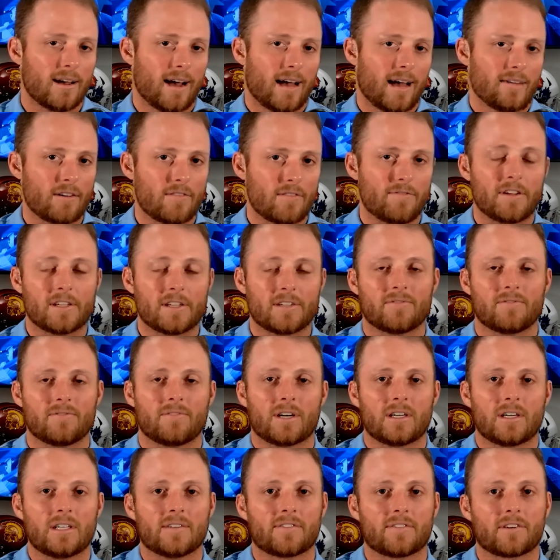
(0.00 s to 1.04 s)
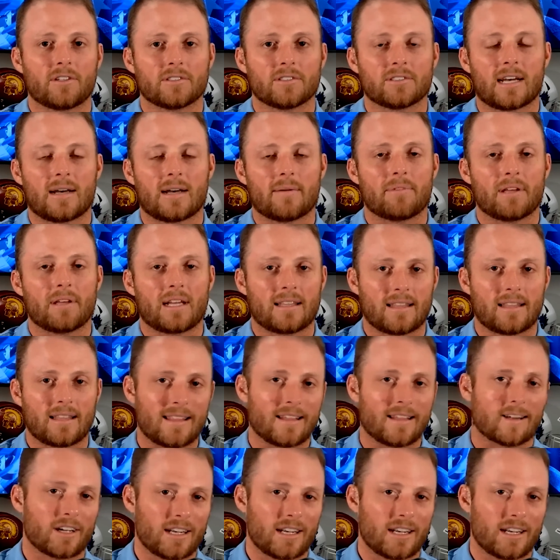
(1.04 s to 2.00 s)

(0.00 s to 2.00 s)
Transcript: I have a very difficult time thinking that they're